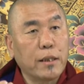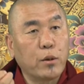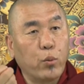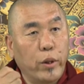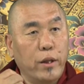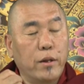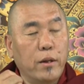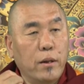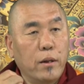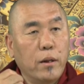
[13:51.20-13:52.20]
with
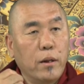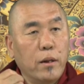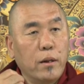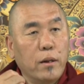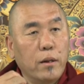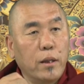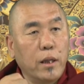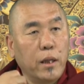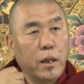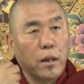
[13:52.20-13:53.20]

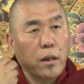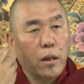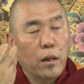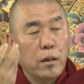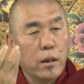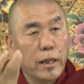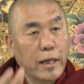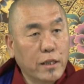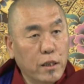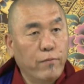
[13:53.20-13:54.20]
the
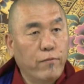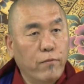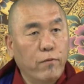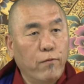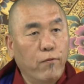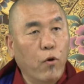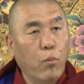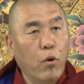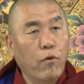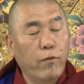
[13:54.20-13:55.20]
negative form
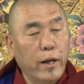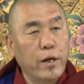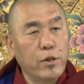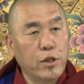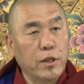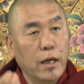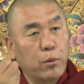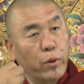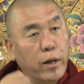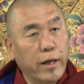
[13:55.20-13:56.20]
of energy that
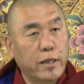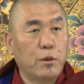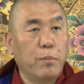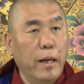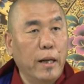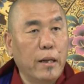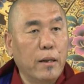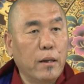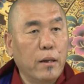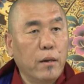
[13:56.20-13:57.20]
we are expelling.
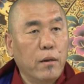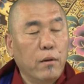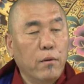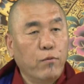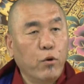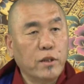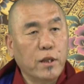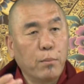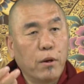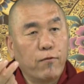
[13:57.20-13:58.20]
For
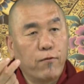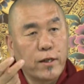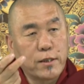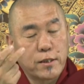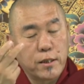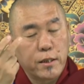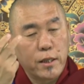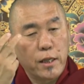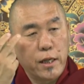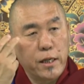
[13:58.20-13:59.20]
example, first
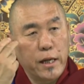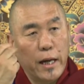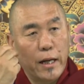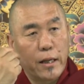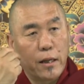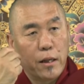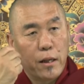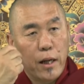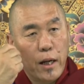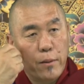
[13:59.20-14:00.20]
three inhaling
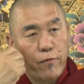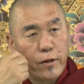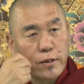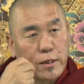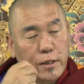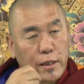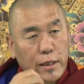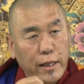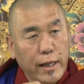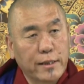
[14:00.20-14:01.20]
and first three
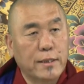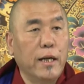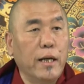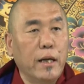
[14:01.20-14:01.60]
exhaling.